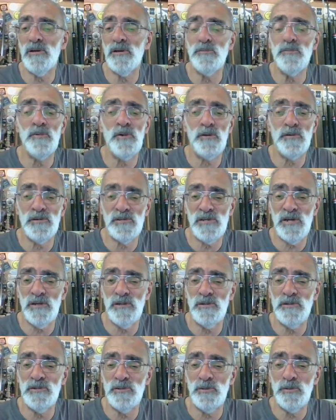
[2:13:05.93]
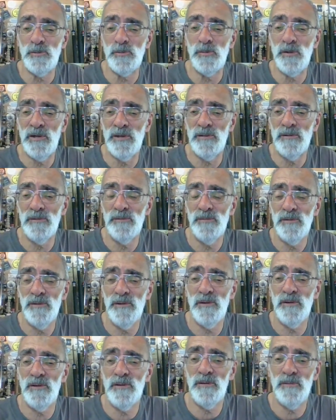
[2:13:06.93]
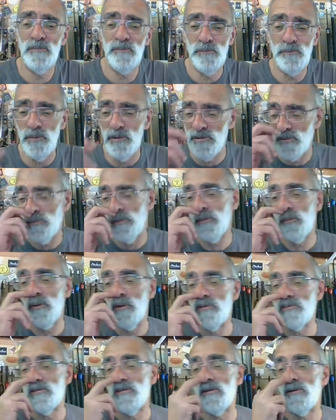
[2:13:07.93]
I'm not exactly sure when. Uh, possibly Wednesday